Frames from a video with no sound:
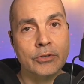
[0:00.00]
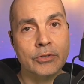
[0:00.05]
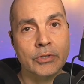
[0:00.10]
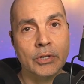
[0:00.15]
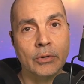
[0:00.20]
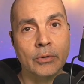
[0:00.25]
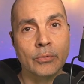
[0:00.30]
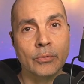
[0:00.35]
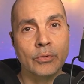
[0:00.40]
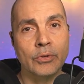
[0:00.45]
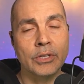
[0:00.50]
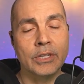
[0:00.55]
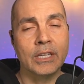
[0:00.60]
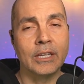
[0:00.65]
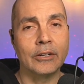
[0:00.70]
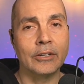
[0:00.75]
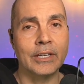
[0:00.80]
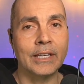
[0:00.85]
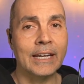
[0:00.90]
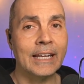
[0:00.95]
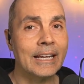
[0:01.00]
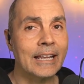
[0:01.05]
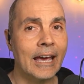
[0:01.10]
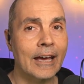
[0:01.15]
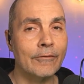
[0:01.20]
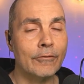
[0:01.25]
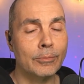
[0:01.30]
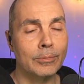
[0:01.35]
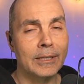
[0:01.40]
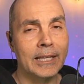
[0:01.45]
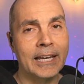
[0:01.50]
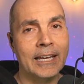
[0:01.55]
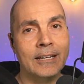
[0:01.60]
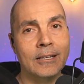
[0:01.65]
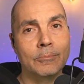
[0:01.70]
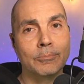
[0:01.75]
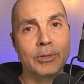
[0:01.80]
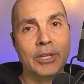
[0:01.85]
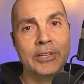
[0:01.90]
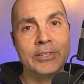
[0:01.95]
So you need to have a plan
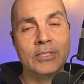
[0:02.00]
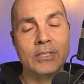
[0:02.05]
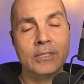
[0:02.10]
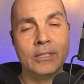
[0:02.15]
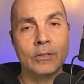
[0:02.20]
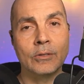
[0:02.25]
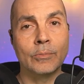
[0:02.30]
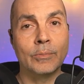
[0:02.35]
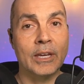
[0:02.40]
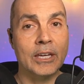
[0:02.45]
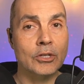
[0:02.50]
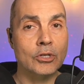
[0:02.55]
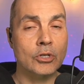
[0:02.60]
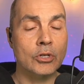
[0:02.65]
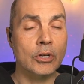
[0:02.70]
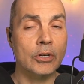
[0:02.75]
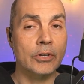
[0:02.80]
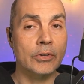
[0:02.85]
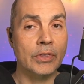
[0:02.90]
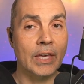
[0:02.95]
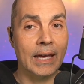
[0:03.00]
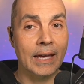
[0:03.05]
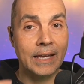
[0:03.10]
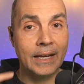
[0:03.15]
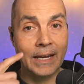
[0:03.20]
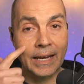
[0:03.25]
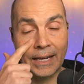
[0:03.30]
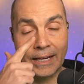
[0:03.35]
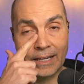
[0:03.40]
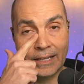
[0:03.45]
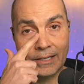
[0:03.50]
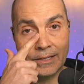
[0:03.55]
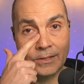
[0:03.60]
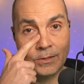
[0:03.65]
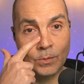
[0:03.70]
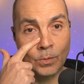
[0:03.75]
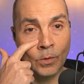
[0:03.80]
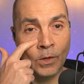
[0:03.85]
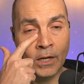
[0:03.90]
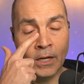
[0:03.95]
in place to make sure that it
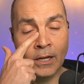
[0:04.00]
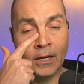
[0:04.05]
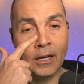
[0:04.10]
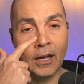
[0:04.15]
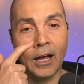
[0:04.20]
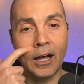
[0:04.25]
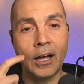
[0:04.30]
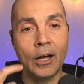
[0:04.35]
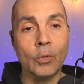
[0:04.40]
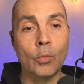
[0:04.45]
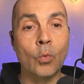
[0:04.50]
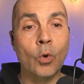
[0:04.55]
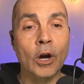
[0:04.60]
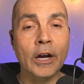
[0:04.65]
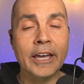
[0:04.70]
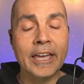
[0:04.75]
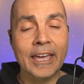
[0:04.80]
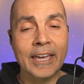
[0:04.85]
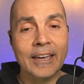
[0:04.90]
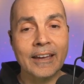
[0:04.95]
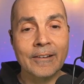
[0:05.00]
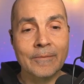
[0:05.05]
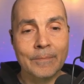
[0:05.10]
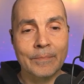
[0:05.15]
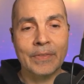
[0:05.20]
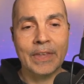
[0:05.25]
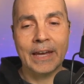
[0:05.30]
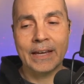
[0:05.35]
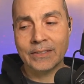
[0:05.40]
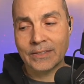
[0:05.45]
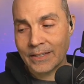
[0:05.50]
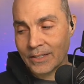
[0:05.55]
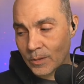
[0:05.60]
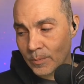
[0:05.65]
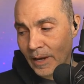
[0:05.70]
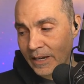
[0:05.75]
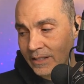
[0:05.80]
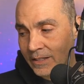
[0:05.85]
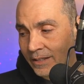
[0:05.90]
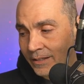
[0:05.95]
is working as
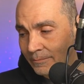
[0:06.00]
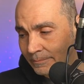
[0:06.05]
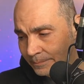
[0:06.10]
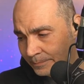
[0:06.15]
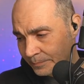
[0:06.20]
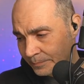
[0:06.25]
expected,